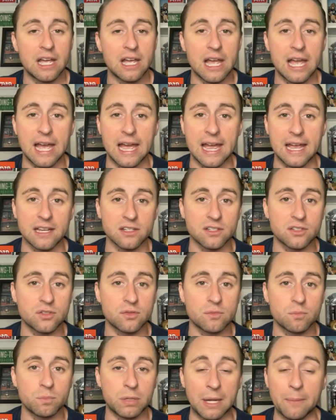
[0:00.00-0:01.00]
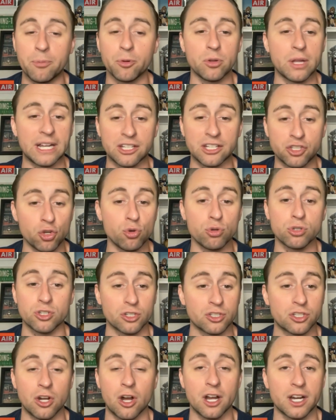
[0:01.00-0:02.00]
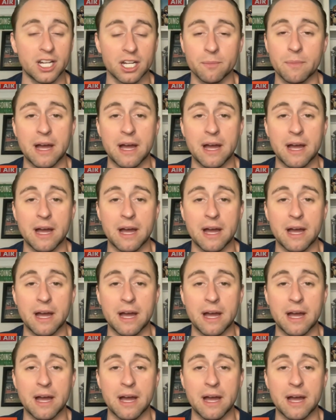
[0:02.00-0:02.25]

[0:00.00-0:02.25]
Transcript: as people like Duce are talking